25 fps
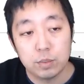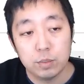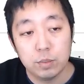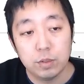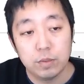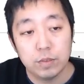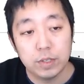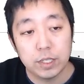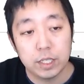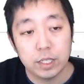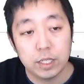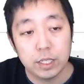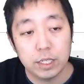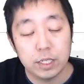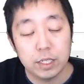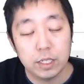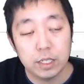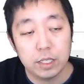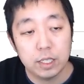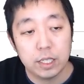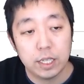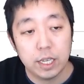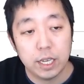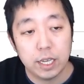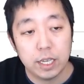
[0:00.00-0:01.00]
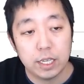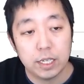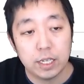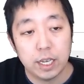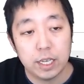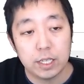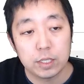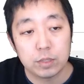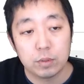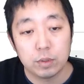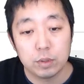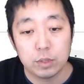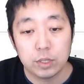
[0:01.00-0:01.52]
moving linearly and it
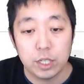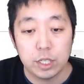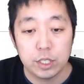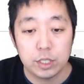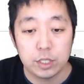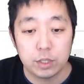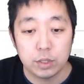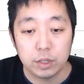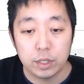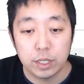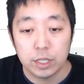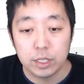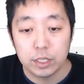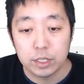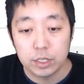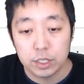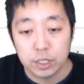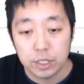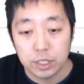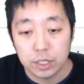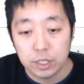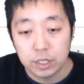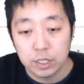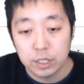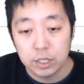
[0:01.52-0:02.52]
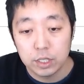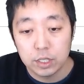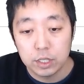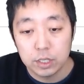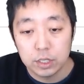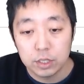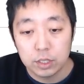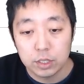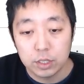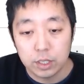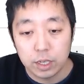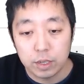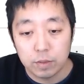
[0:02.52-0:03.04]
has rotational energy.
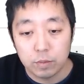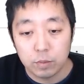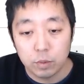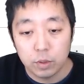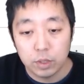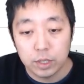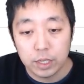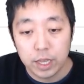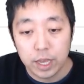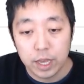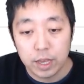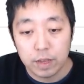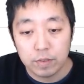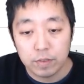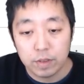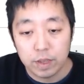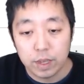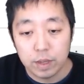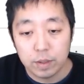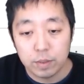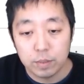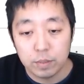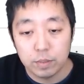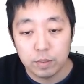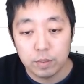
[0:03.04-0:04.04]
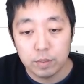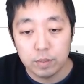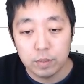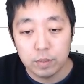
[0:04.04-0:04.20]
So I have 1 half m